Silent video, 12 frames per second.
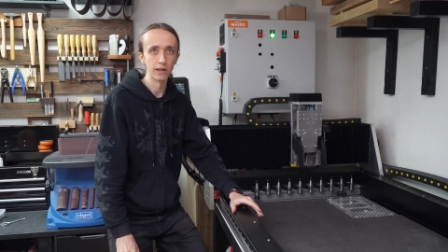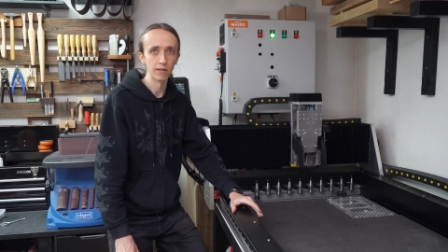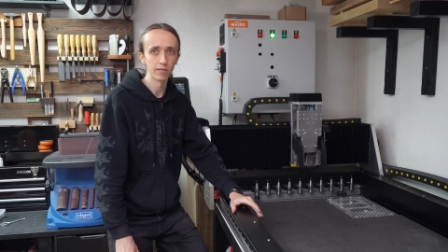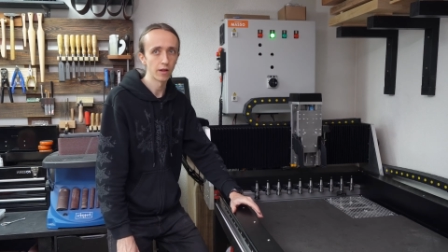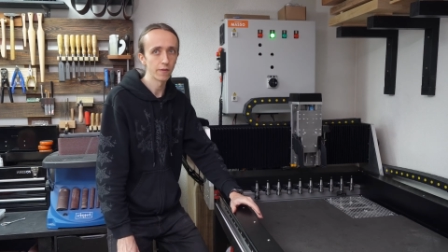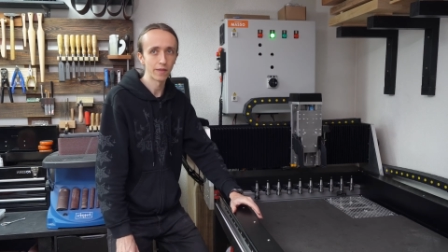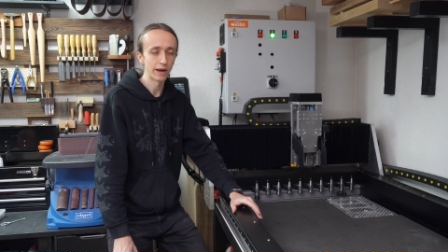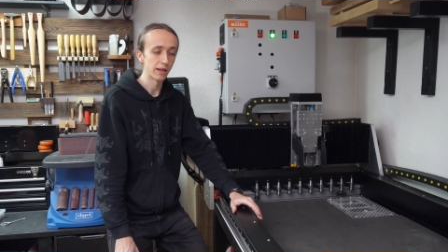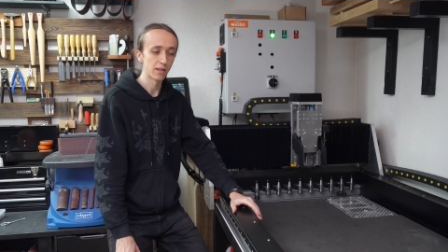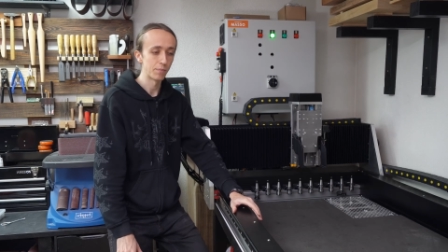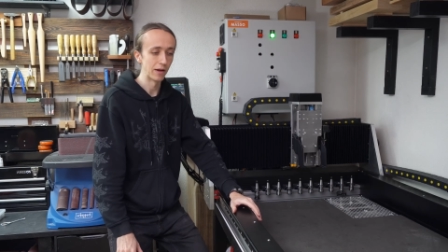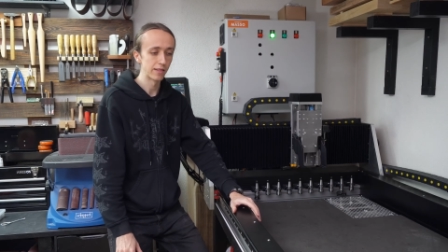It's not that
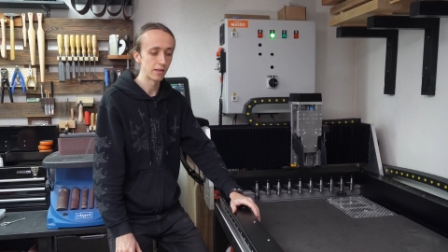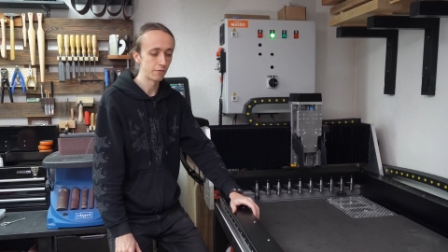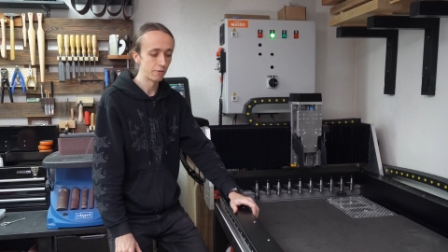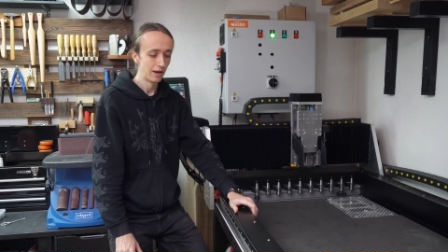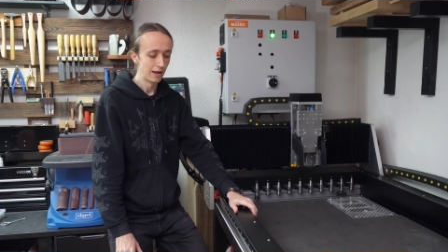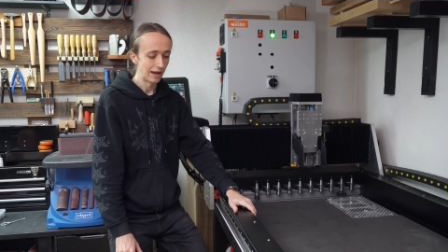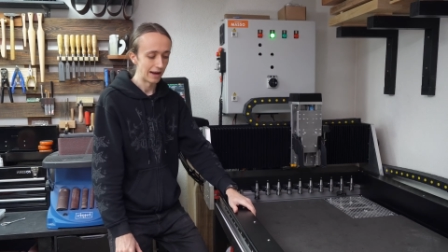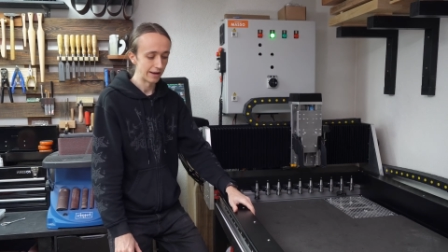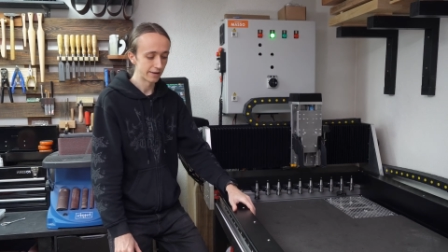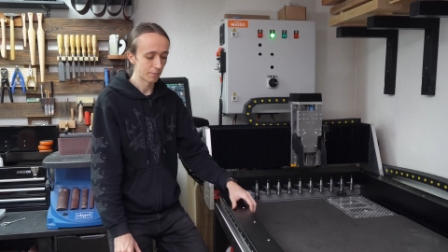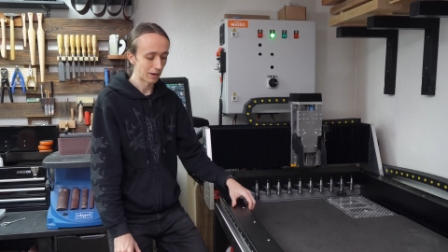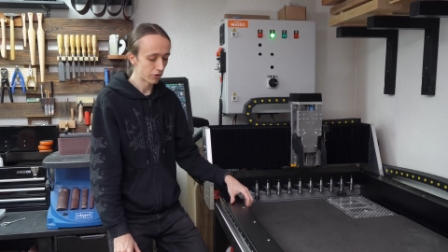expensive,
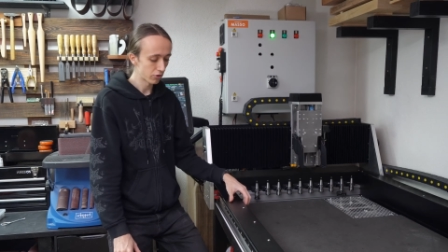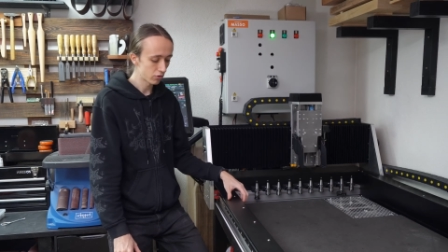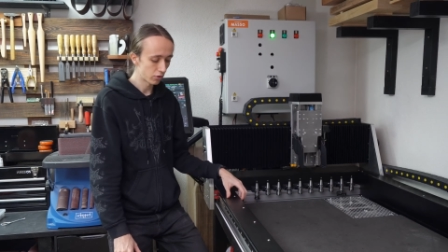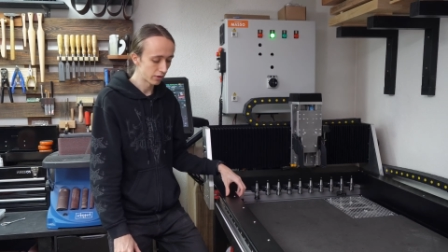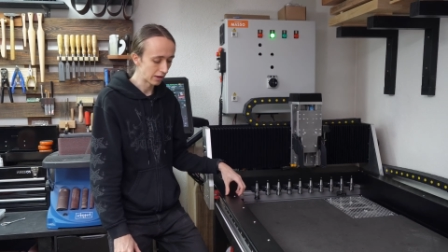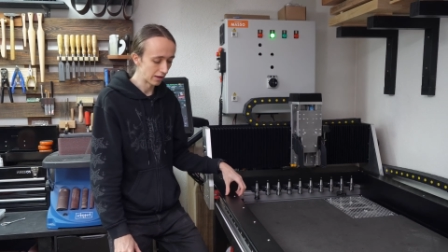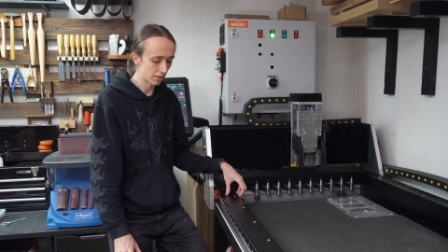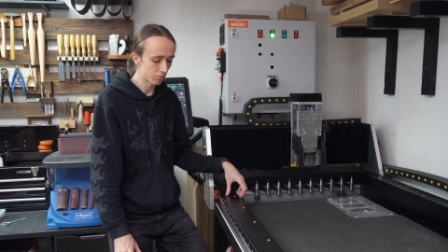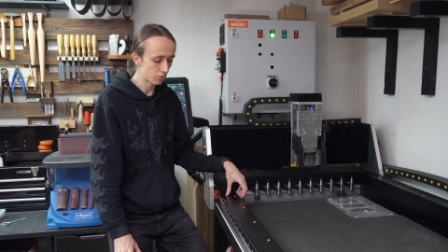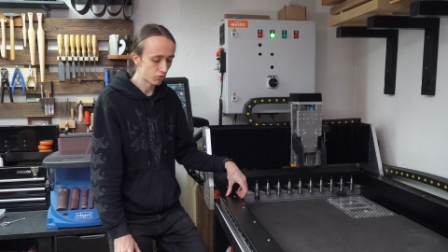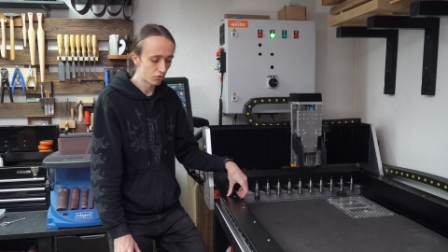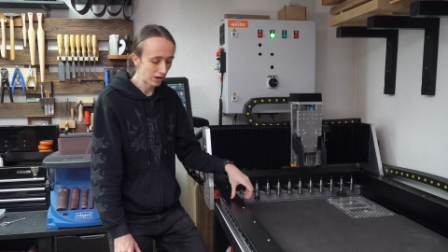and the powder coating is
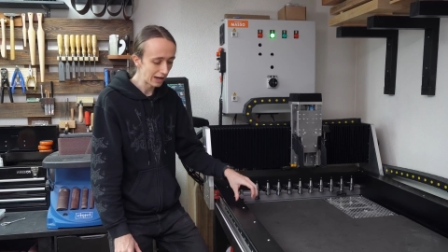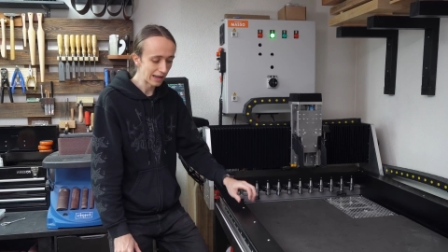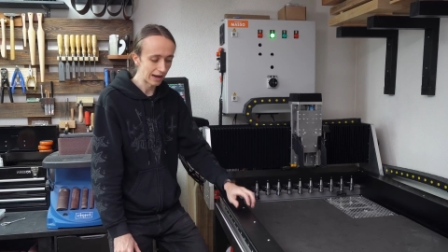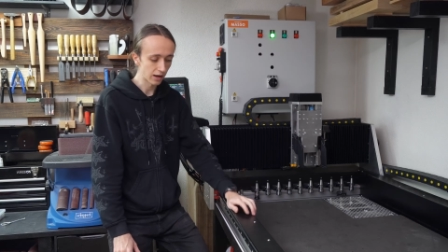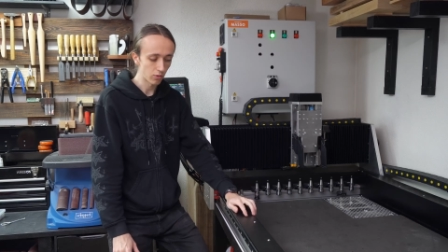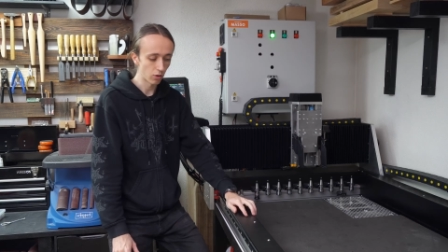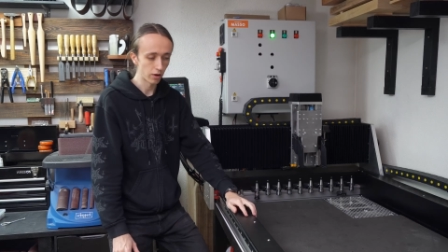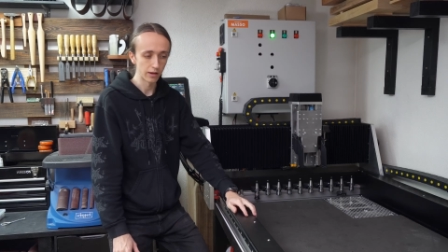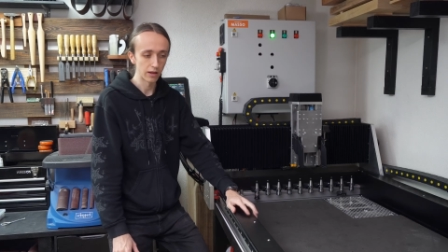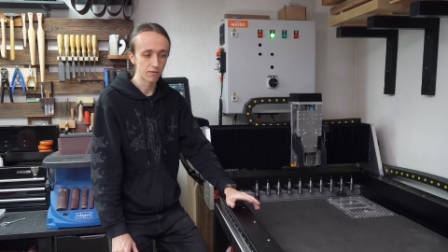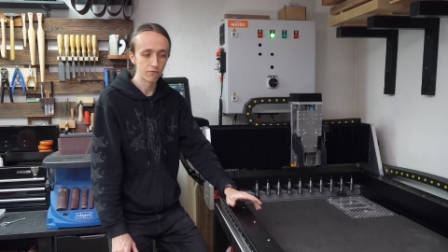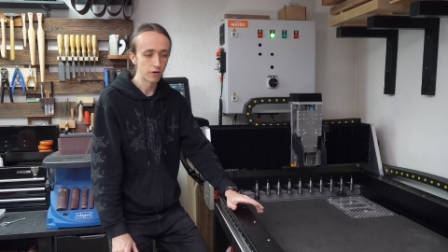really high
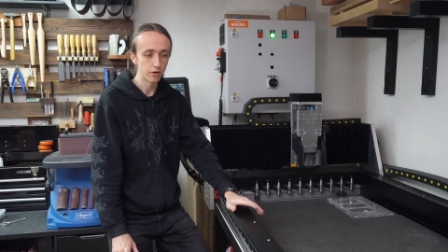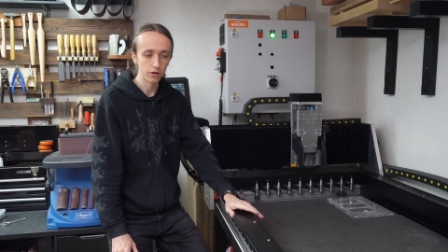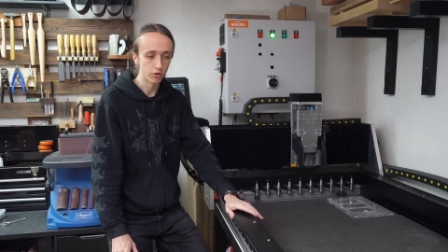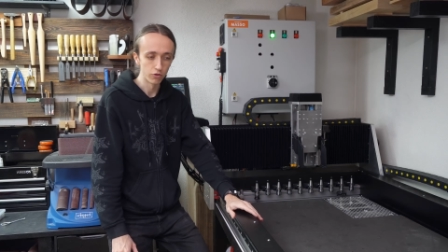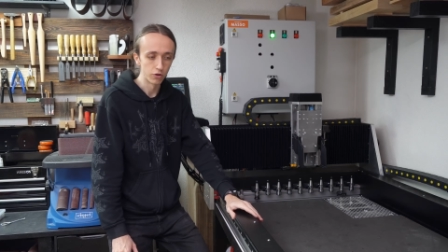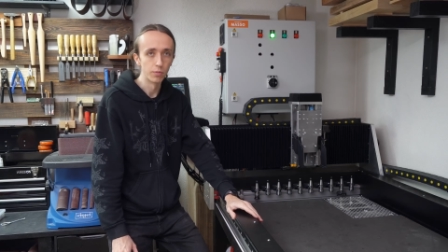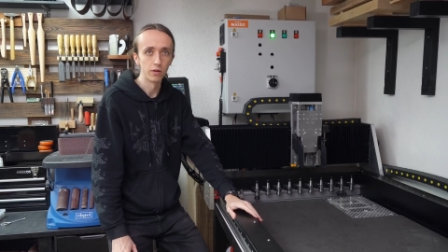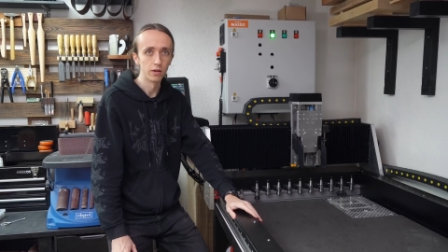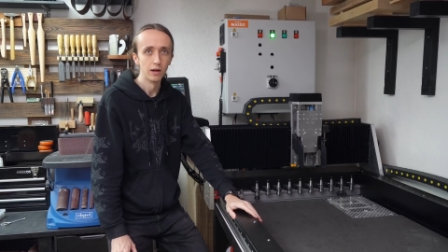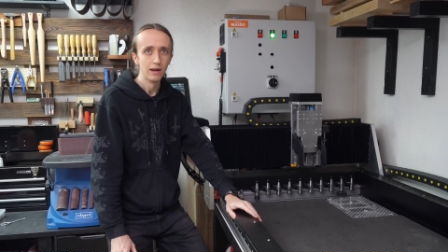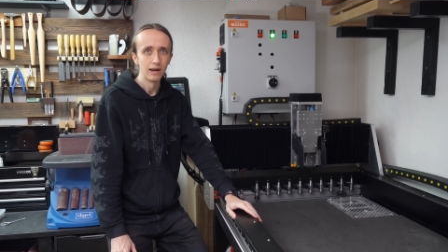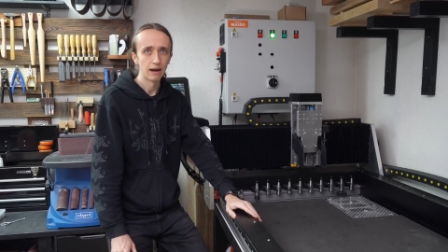quality. It's very durable.